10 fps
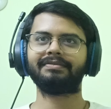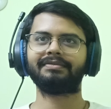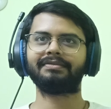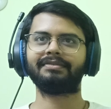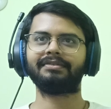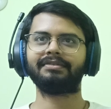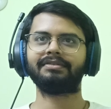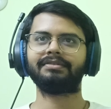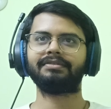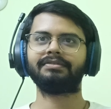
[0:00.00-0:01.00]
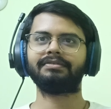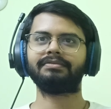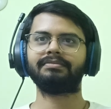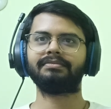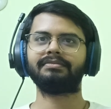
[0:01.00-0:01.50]

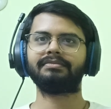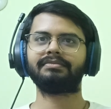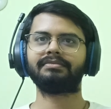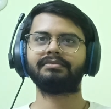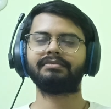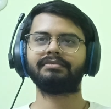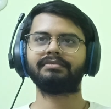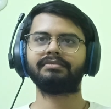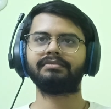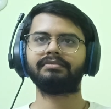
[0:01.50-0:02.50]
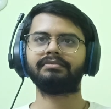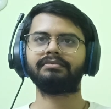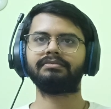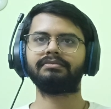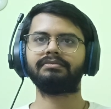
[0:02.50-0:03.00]

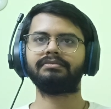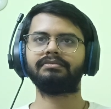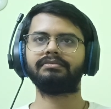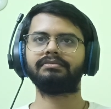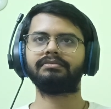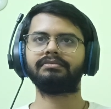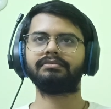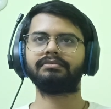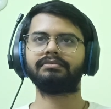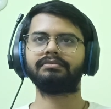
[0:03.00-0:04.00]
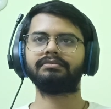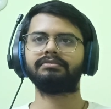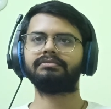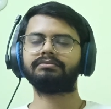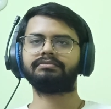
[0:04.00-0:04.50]

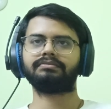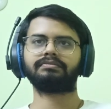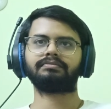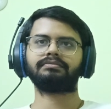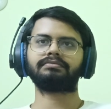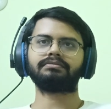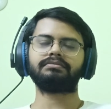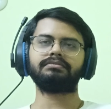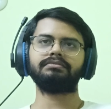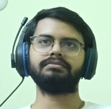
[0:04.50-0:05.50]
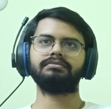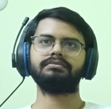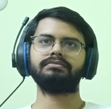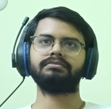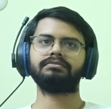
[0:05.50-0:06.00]
[no speech]